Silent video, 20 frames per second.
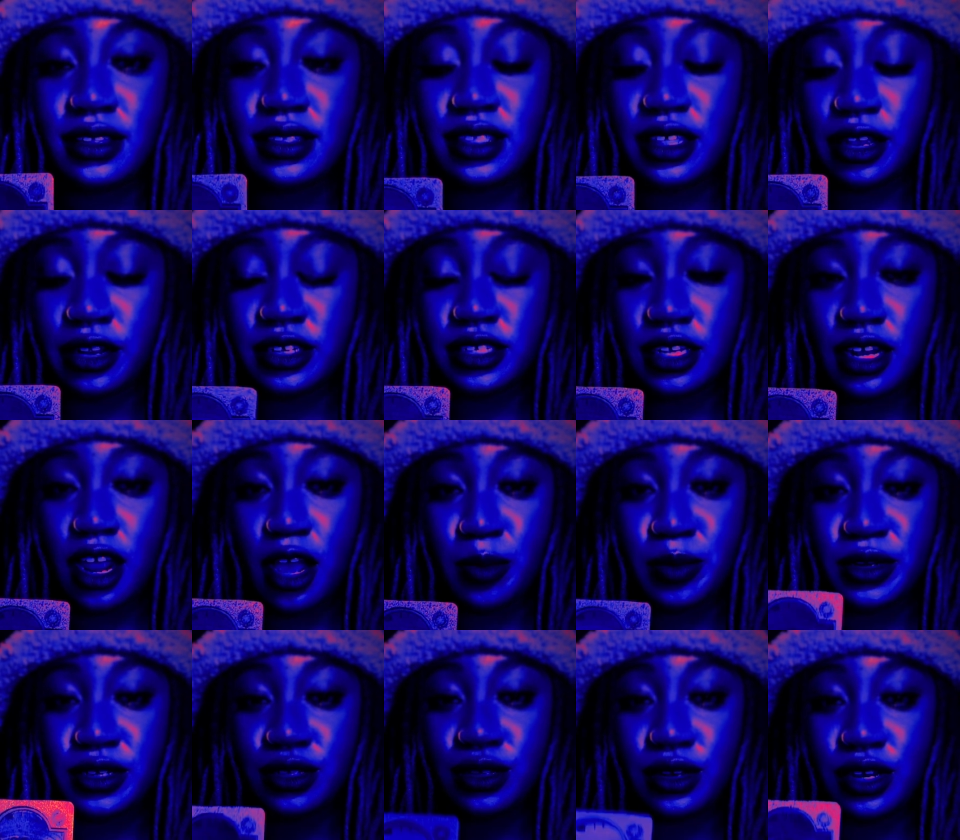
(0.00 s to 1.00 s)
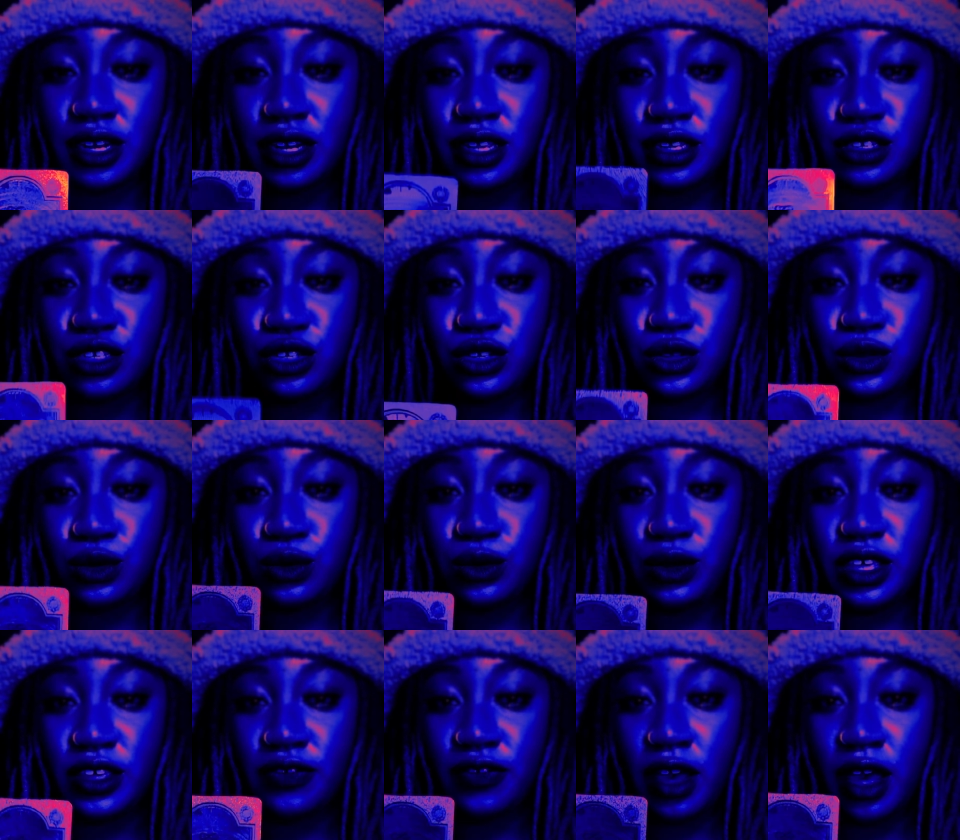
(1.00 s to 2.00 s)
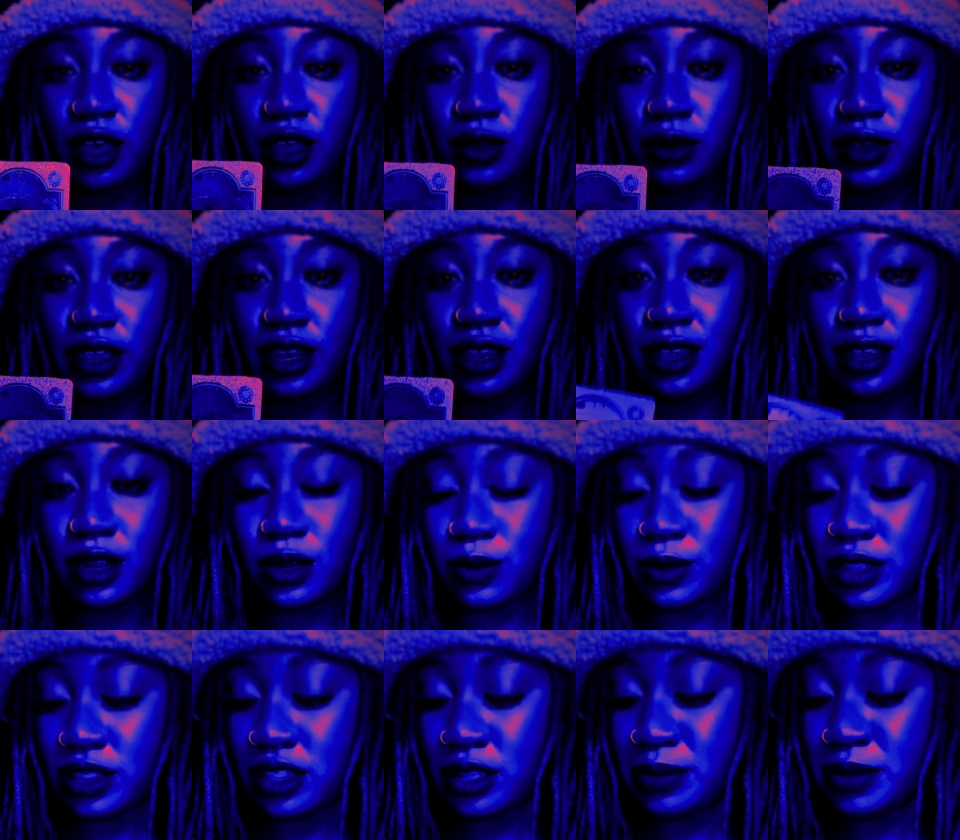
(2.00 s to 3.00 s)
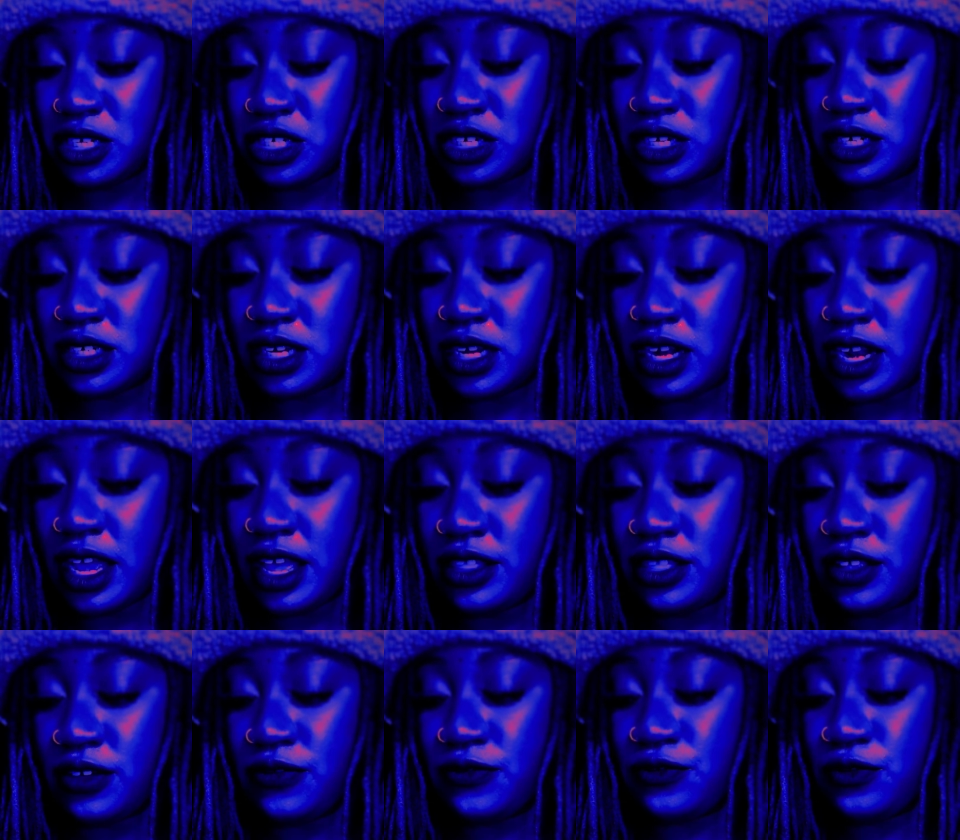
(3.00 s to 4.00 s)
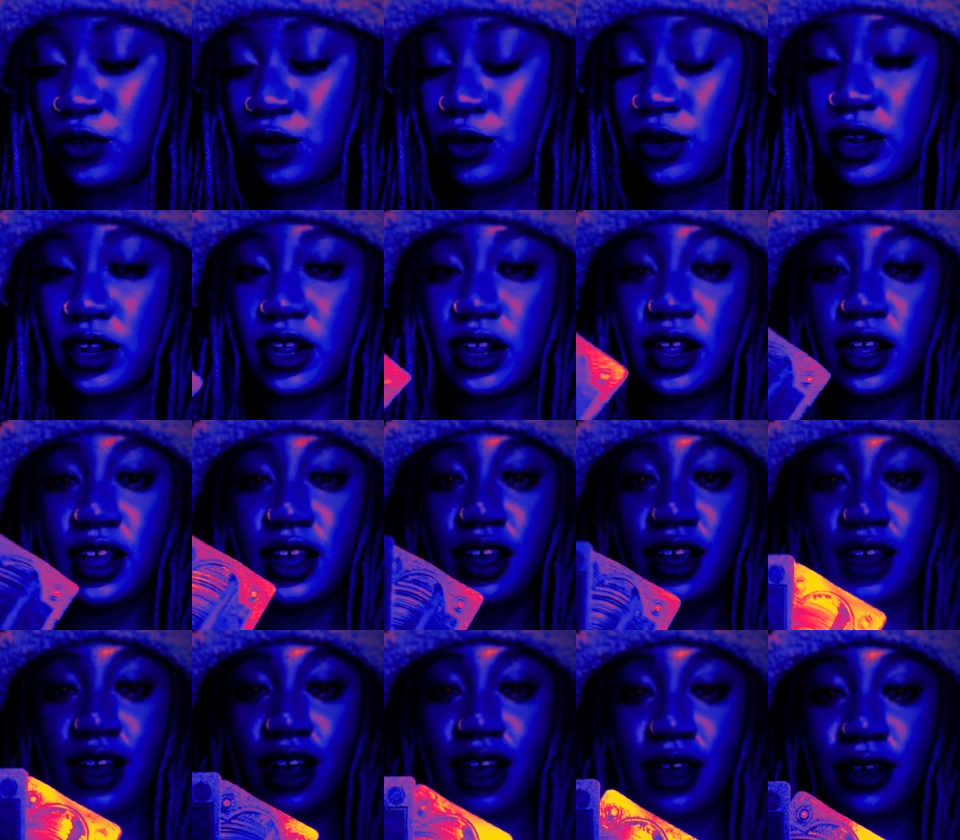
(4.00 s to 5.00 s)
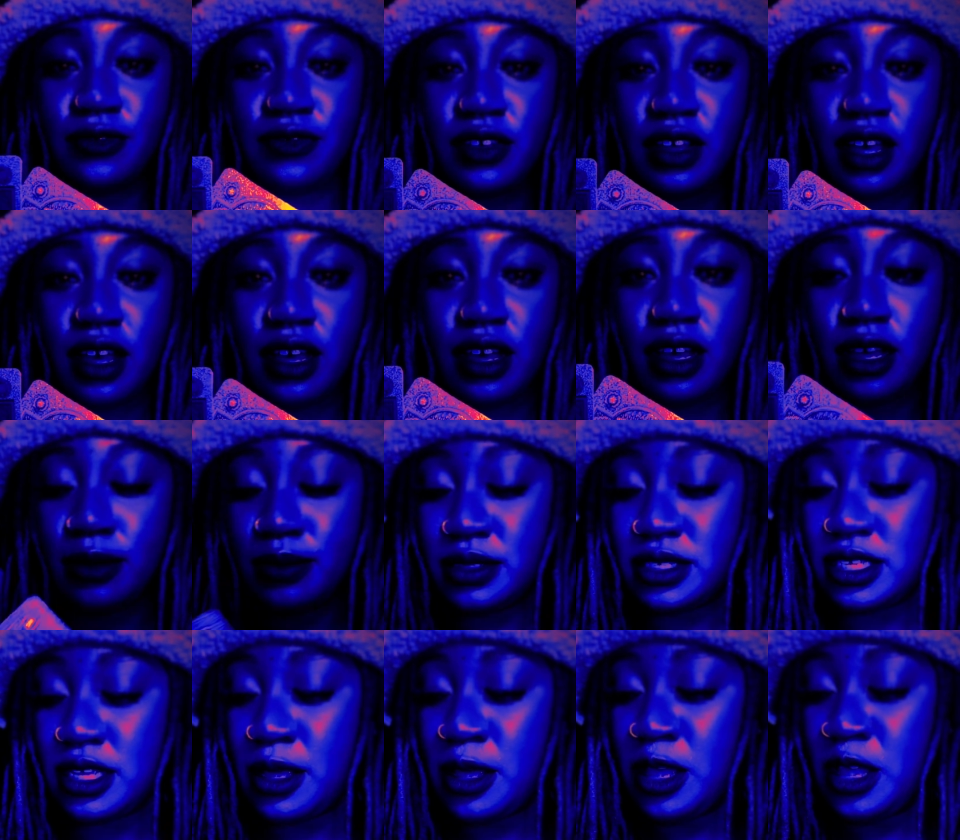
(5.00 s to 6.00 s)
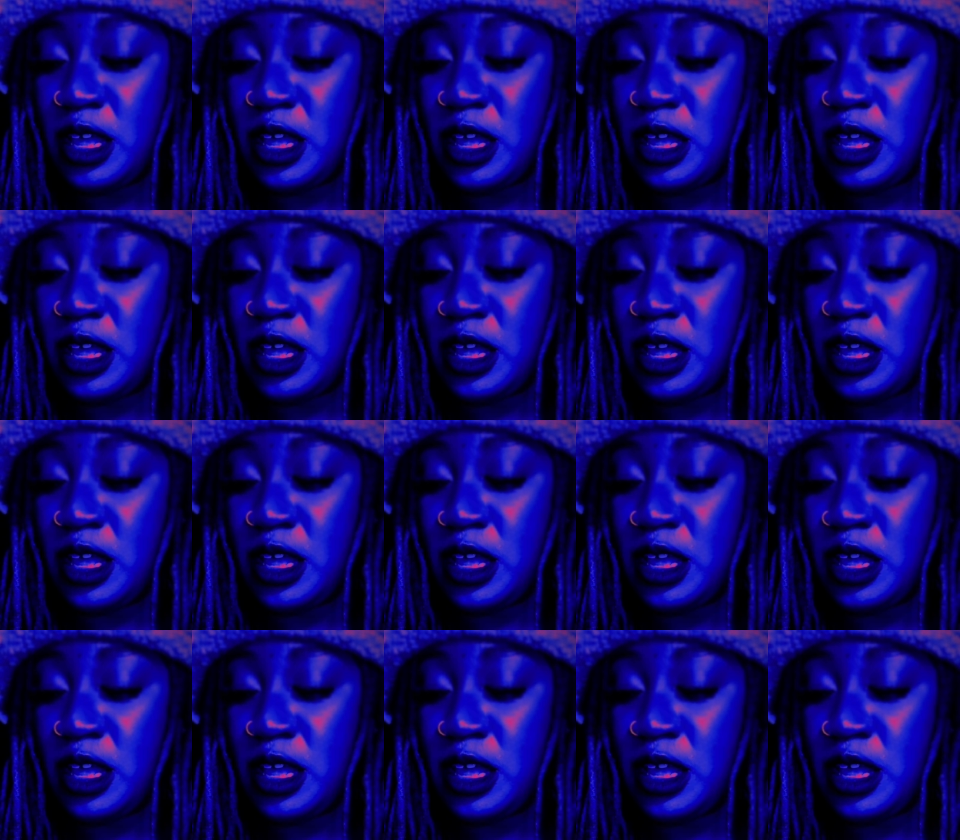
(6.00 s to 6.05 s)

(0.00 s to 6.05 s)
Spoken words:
there is an opportunity to evaluate here with the Magician and the Four of Cups.